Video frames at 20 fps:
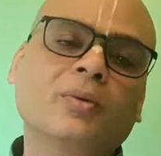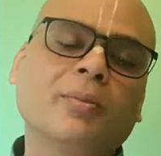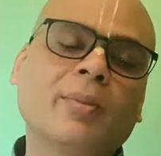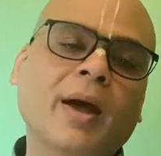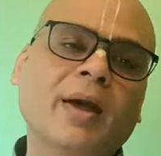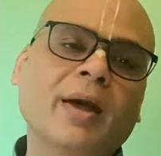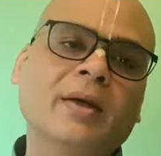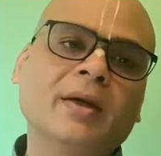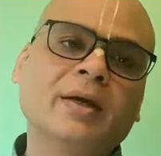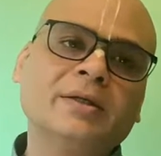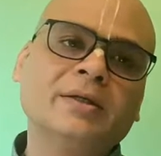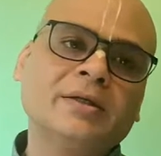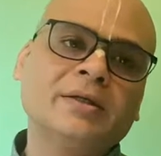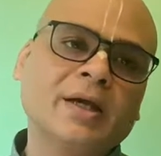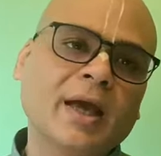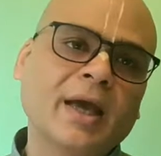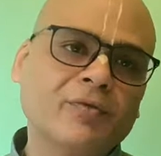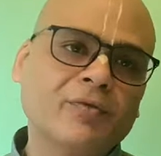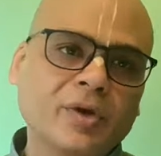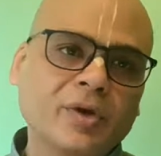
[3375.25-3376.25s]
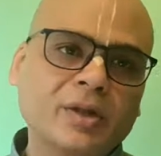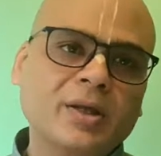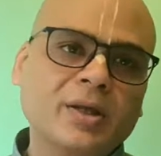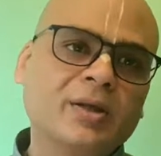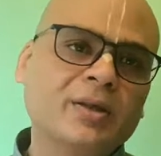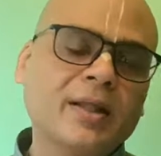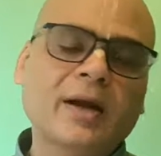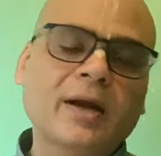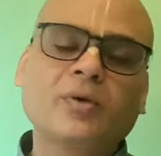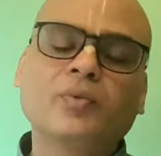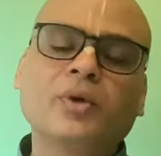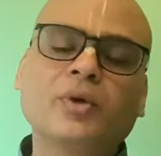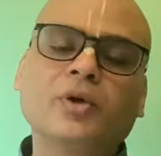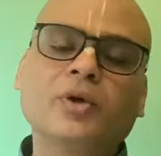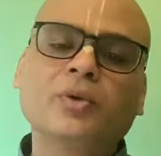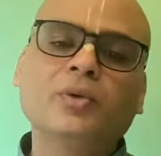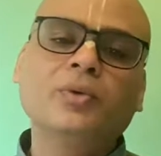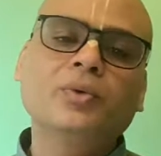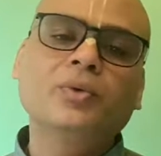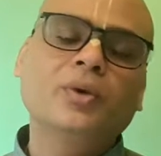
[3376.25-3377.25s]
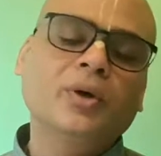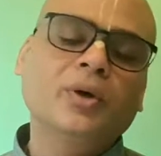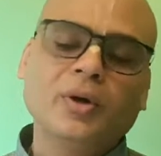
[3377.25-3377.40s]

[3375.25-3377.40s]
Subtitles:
by engaging everything that we do